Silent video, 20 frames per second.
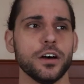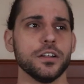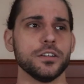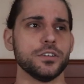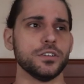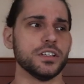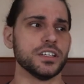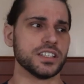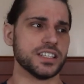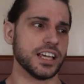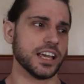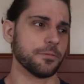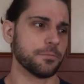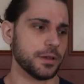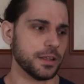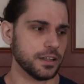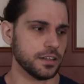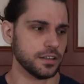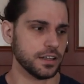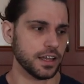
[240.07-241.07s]
on to the
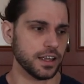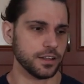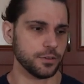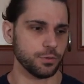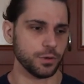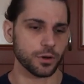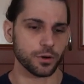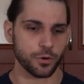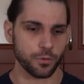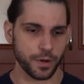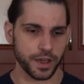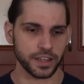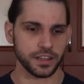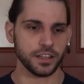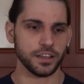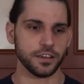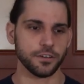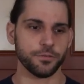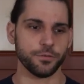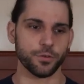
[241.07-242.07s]
segment that we were
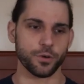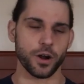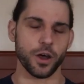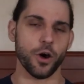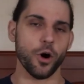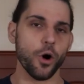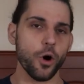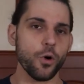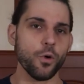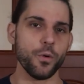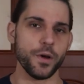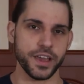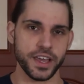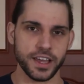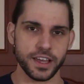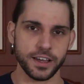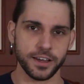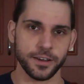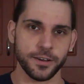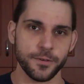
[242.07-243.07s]
waiting for a whole
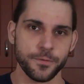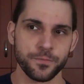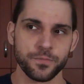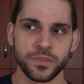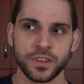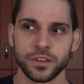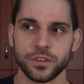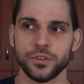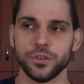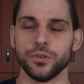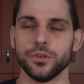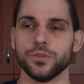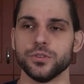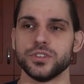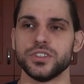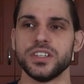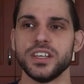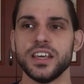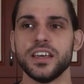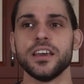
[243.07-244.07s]
week to
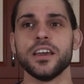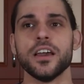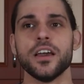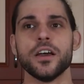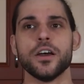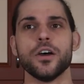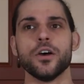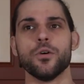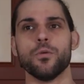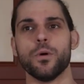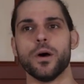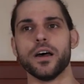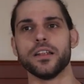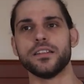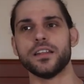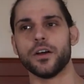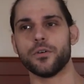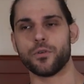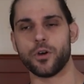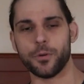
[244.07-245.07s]
see
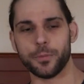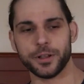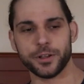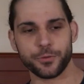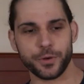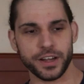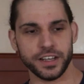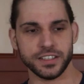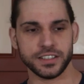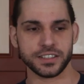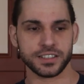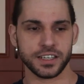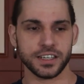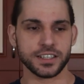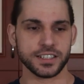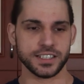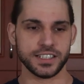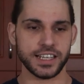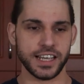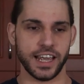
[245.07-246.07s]
what Roman Reigns is
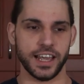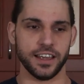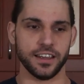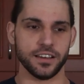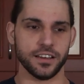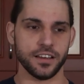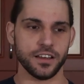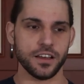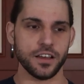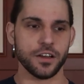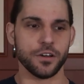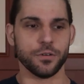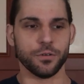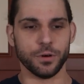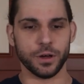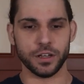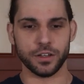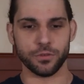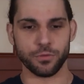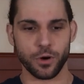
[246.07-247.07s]
gonna say.
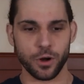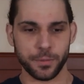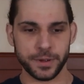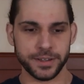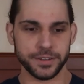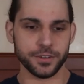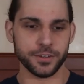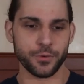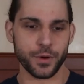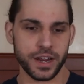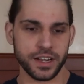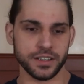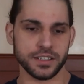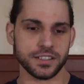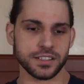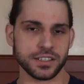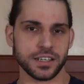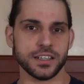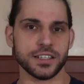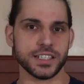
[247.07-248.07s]
What Roman Reigns
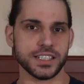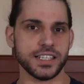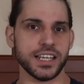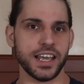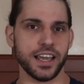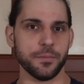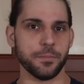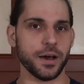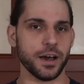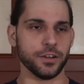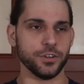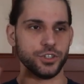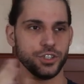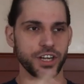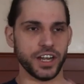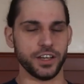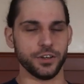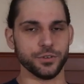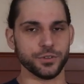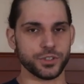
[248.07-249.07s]
is gonna say about
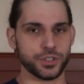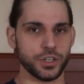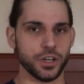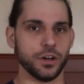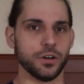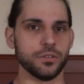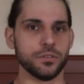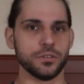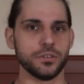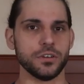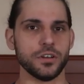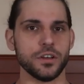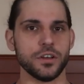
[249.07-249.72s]
Jey Uso,